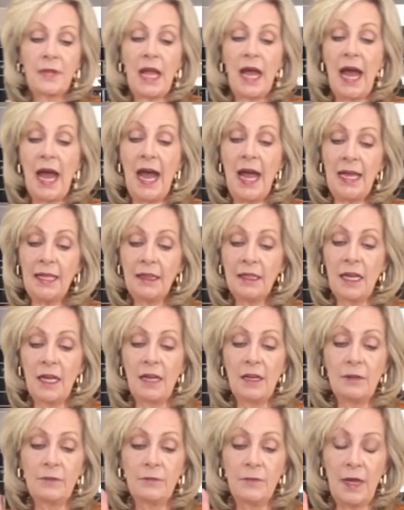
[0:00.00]
I
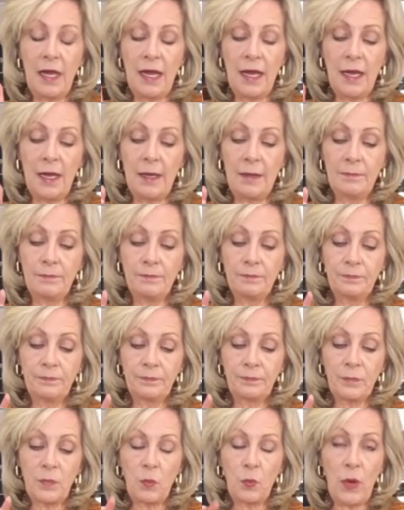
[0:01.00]
love
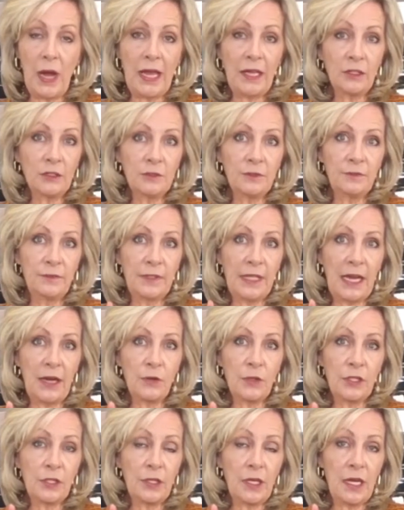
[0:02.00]

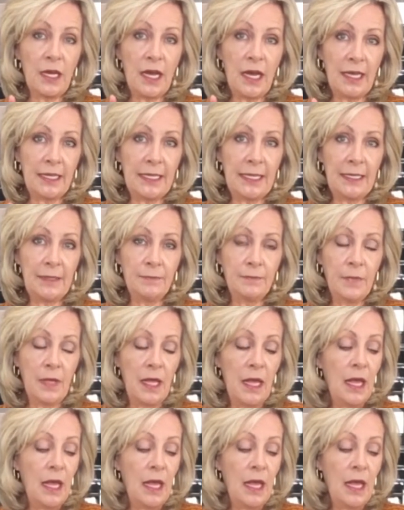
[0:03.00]
wildflower honey.